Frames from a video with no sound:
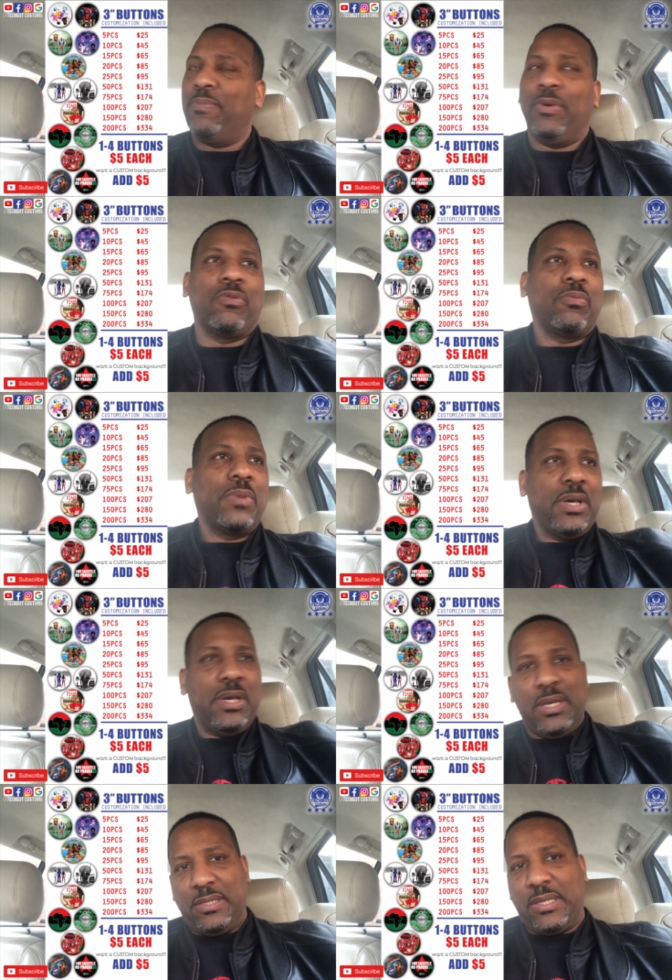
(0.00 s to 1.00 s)
boom,
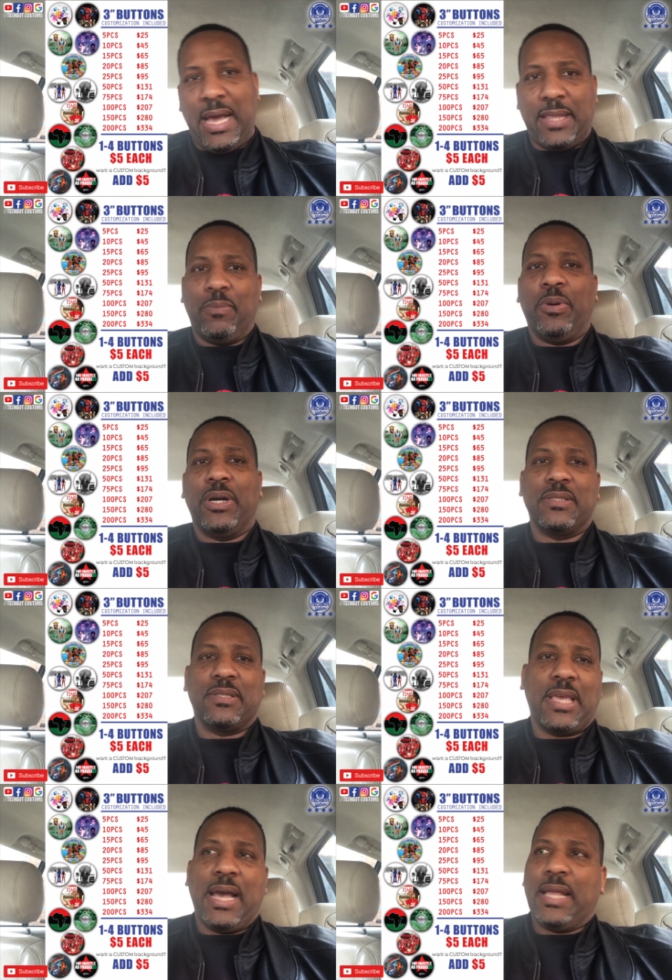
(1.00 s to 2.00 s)
it's got the buttons.
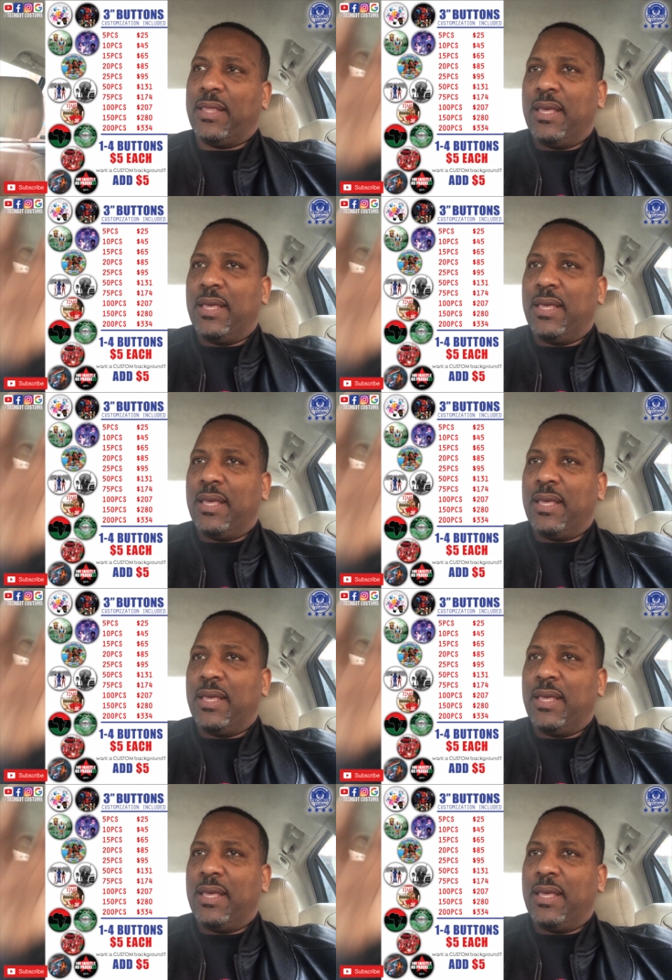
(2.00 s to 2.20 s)
It's got